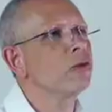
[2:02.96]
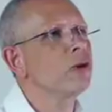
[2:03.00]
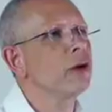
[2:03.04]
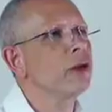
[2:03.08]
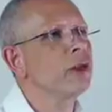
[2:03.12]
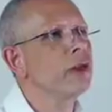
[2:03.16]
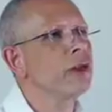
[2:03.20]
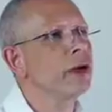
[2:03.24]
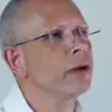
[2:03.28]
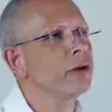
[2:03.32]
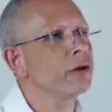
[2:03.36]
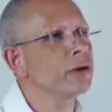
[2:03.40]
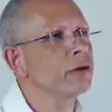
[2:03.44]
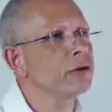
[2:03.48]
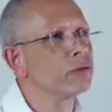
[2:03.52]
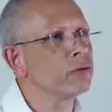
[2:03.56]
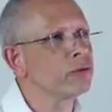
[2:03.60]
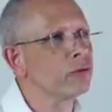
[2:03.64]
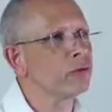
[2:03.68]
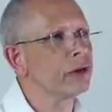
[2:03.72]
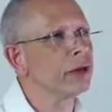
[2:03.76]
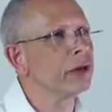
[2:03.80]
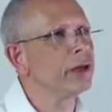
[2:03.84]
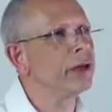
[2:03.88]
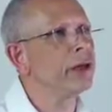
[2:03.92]
when there is
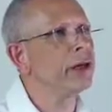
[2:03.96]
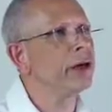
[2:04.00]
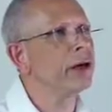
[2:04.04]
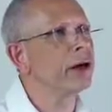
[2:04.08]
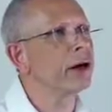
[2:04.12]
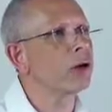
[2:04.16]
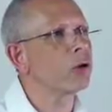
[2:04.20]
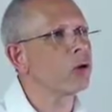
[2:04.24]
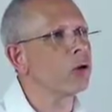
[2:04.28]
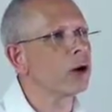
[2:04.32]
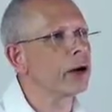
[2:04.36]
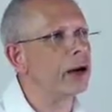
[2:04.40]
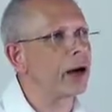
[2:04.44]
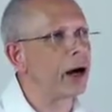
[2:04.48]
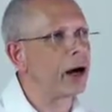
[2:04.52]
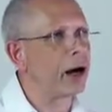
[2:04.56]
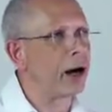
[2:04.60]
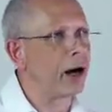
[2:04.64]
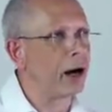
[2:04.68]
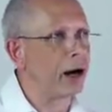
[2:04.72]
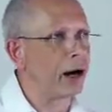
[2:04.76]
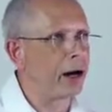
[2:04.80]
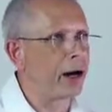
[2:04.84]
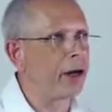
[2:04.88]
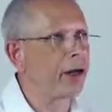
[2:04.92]
really quite a
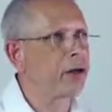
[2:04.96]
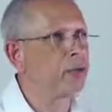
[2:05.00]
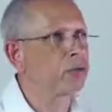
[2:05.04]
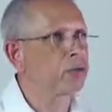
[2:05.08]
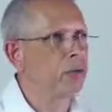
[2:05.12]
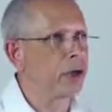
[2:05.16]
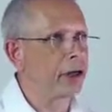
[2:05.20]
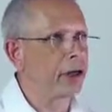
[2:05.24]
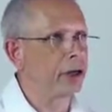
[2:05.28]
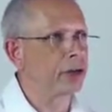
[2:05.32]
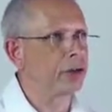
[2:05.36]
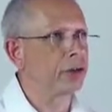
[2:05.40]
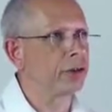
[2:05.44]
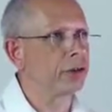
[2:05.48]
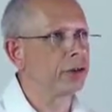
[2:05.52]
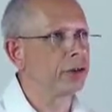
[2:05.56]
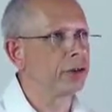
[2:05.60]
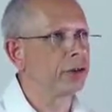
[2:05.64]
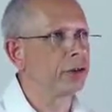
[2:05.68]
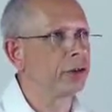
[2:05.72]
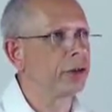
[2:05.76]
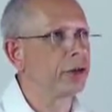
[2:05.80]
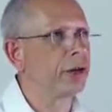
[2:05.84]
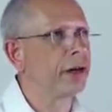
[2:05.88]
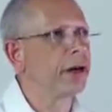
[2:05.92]
high
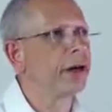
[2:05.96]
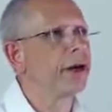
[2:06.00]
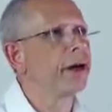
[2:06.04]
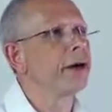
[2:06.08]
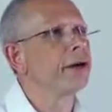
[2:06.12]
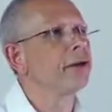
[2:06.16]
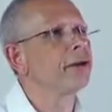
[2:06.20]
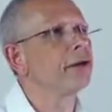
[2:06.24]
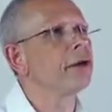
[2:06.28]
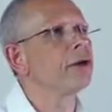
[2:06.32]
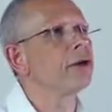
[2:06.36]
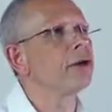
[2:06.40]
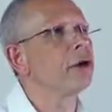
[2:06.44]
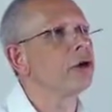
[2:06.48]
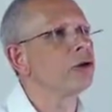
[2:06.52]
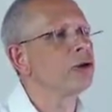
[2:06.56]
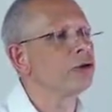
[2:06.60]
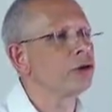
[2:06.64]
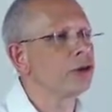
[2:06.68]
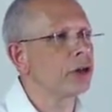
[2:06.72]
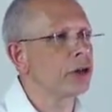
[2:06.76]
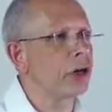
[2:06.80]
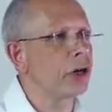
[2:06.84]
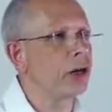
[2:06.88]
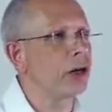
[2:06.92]
risk that those
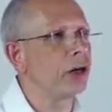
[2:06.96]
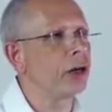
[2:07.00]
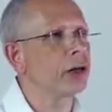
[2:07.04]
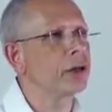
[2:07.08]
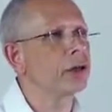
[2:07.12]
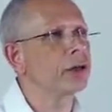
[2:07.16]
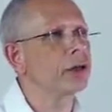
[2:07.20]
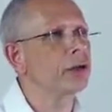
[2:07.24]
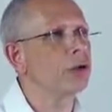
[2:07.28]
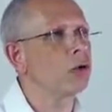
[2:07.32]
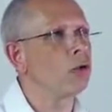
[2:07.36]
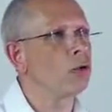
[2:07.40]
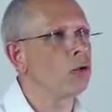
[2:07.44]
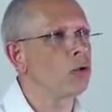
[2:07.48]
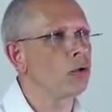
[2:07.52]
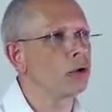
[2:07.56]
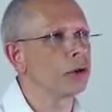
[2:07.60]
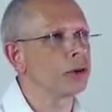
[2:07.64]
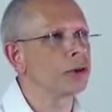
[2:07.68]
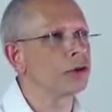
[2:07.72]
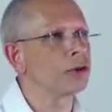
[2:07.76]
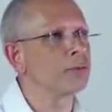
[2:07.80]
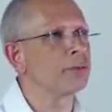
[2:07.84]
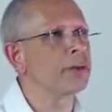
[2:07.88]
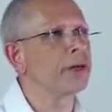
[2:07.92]
target
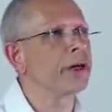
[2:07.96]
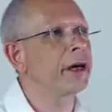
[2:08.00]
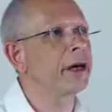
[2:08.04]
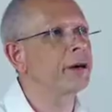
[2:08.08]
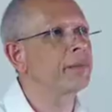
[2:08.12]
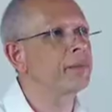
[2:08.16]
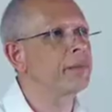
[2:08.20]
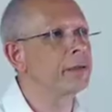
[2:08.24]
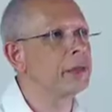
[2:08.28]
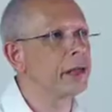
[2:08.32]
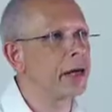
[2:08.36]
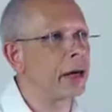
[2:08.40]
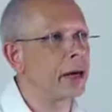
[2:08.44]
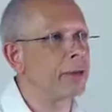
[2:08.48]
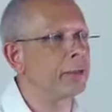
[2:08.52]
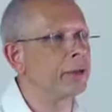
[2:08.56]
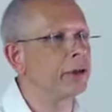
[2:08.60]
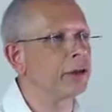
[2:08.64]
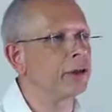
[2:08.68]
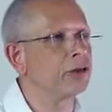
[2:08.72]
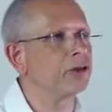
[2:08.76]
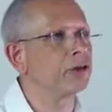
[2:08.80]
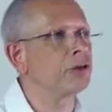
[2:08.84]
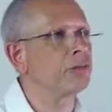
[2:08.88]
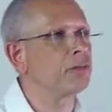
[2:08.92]
organs become
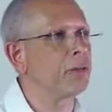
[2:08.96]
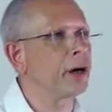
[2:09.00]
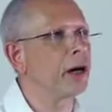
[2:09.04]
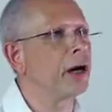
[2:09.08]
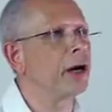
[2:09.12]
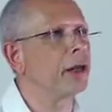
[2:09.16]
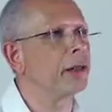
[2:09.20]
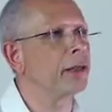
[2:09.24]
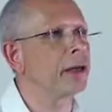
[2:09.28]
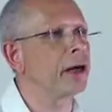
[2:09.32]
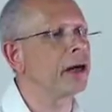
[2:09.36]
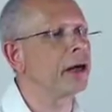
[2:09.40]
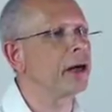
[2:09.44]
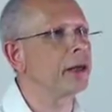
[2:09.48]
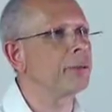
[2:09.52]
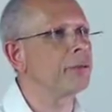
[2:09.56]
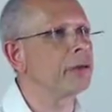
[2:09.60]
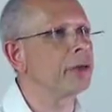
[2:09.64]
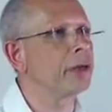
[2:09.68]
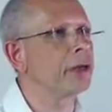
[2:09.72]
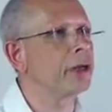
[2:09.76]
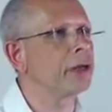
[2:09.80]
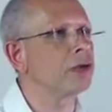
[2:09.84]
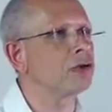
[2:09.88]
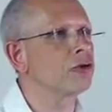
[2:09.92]
damaged by the
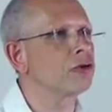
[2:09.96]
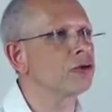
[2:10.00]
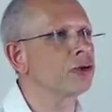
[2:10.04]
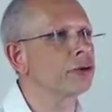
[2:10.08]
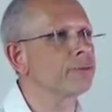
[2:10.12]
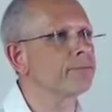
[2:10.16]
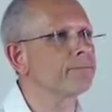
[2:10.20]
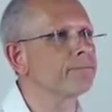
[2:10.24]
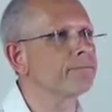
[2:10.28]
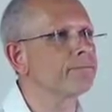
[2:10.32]
hypertension.